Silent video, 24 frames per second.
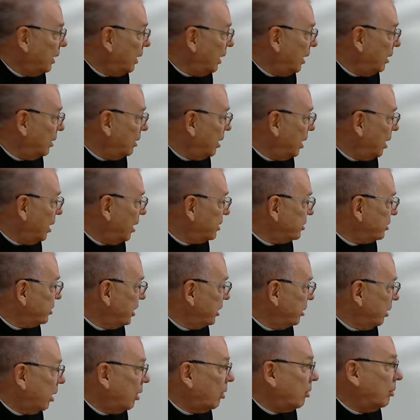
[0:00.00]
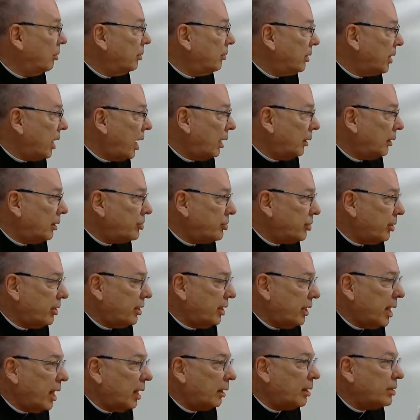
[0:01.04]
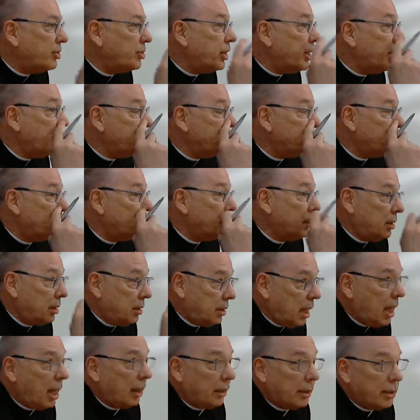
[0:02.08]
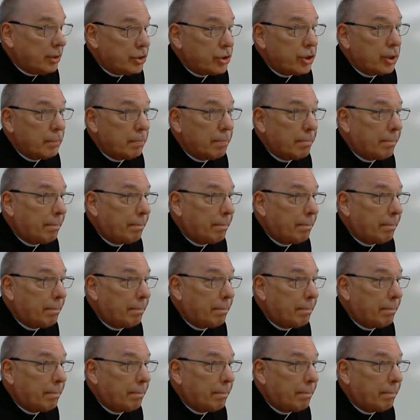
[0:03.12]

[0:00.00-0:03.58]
And I said, oh, college or theology? He said, college.